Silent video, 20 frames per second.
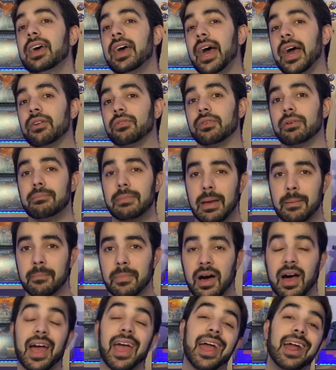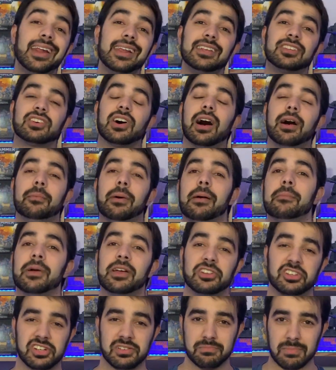And remember, anytime I
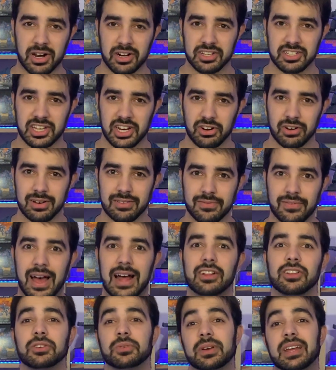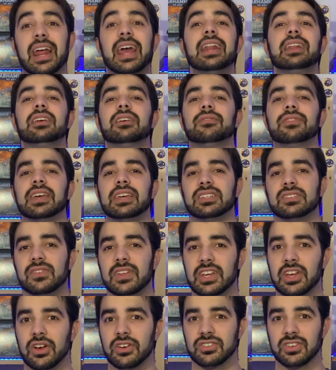mention monetary value in any of these
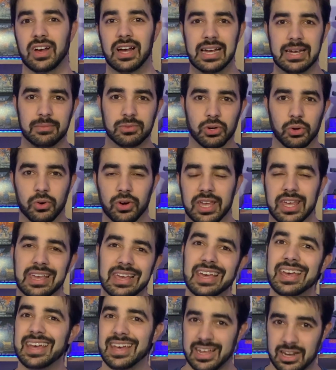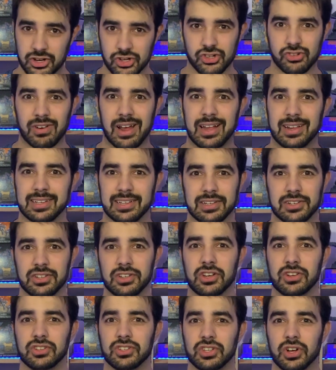videos, I am talking in Australian
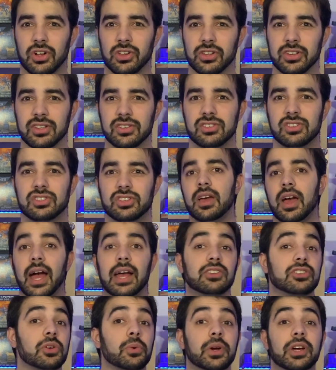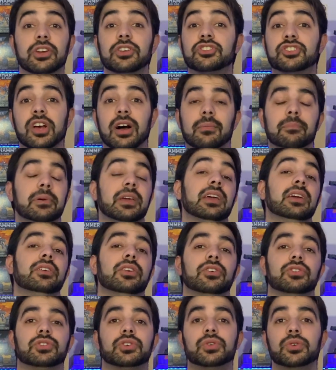dollars. And so we're going to jump
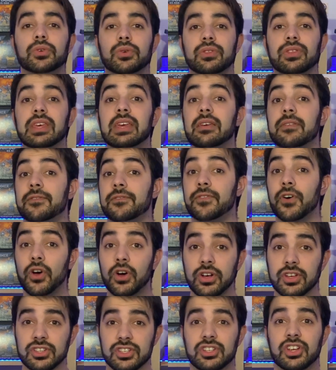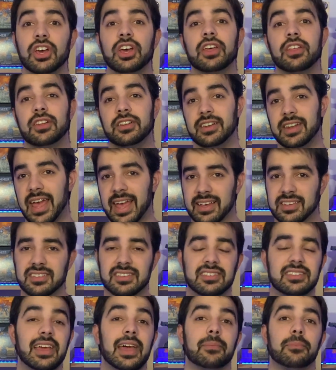into the first next
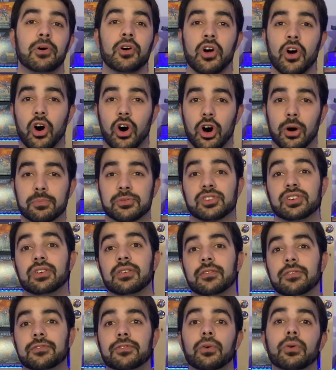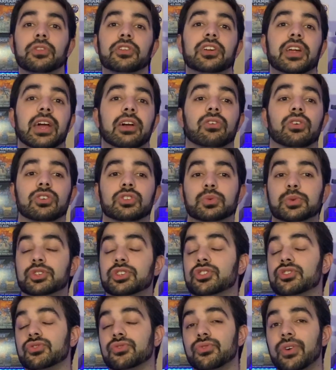step option for the Necrons, which is
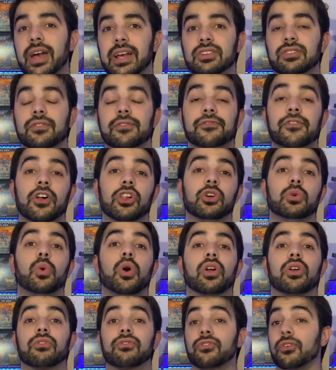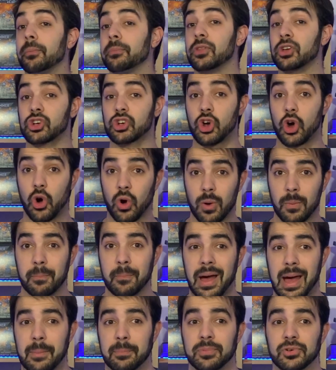a direct follow-on from the
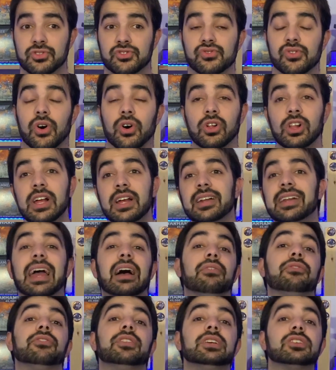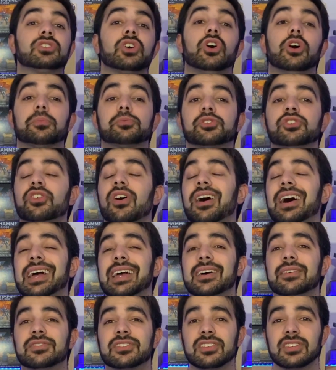combat patrol. Now for this option, I
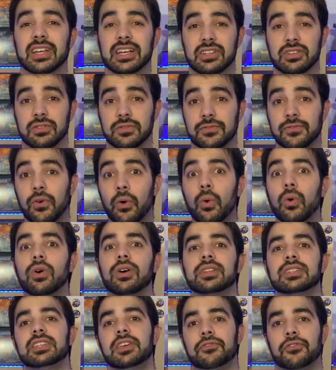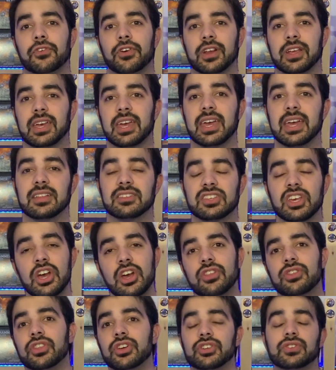have selected 4 different kits
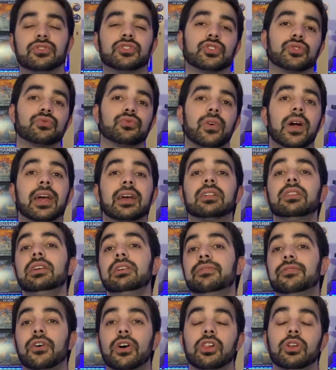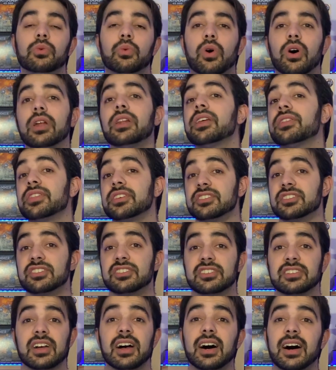that directly follow on the
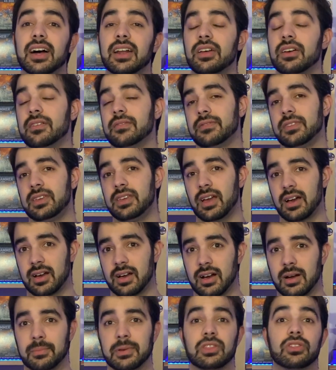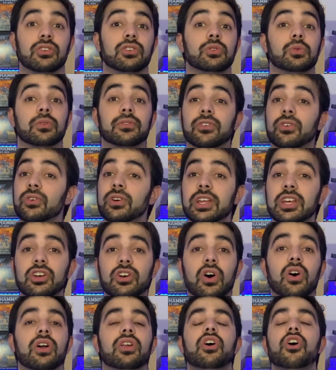start of the army that you have already
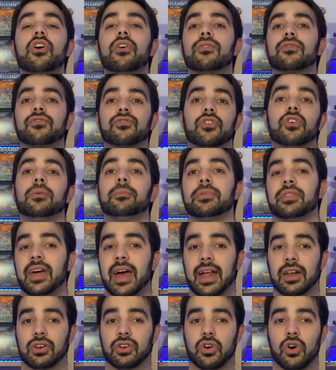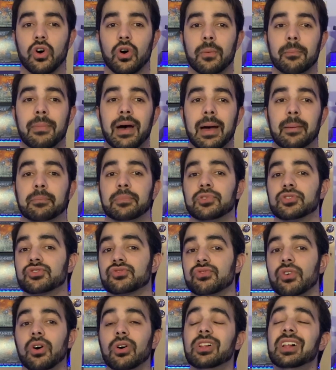got from that combat
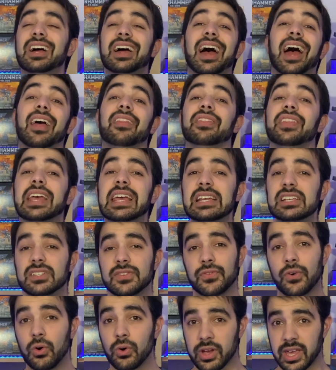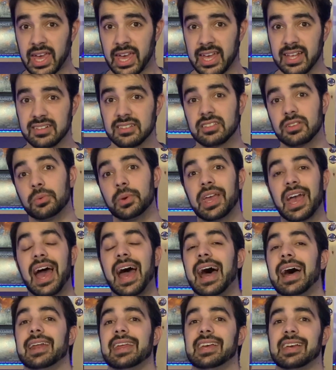patrol. And these 4 kits that we are
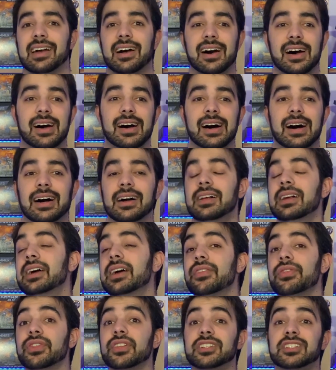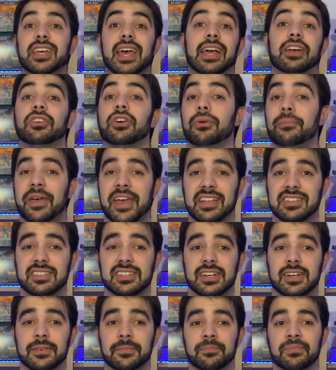adding are the
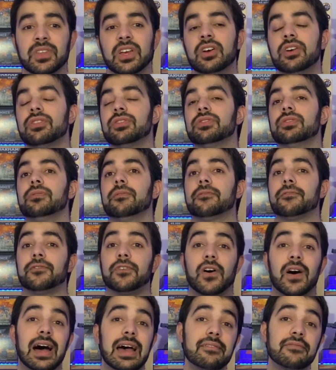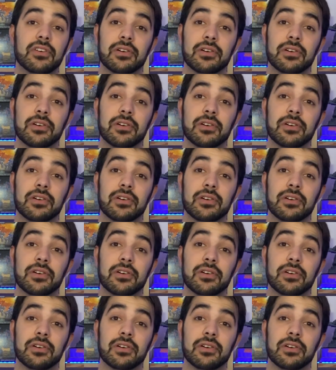Technomancer, 5